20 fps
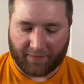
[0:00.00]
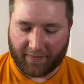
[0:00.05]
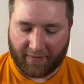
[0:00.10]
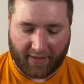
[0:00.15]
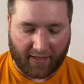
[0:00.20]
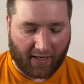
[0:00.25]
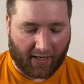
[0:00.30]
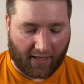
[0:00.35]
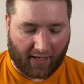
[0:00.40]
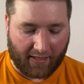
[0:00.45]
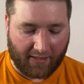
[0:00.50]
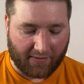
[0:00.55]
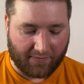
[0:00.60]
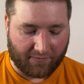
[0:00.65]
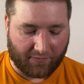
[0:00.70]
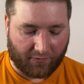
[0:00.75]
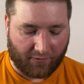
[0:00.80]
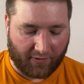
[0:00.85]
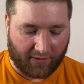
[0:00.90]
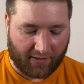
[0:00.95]
yeah, I
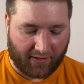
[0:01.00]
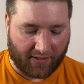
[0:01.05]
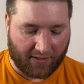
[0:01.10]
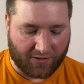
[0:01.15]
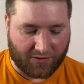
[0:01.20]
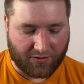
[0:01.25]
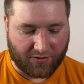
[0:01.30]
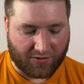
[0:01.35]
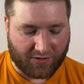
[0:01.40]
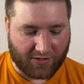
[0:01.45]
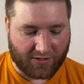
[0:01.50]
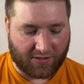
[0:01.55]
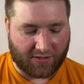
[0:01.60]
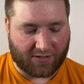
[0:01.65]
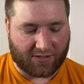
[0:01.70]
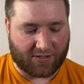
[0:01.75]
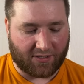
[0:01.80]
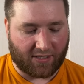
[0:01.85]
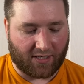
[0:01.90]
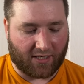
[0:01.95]
am really interested to
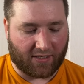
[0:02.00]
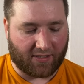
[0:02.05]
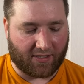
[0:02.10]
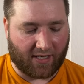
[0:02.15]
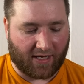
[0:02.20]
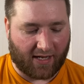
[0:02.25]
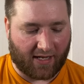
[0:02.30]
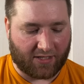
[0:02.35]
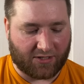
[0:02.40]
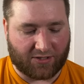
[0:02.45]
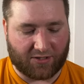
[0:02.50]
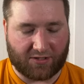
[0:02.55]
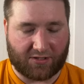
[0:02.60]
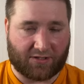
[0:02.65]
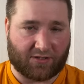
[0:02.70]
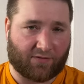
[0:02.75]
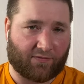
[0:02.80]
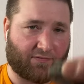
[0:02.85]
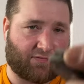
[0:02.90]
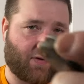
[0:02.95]
see how the action is. It's
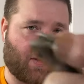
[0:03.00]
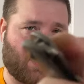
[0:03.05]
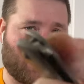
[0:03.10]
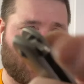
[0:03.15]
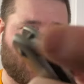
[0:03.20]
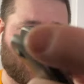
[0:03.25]
a very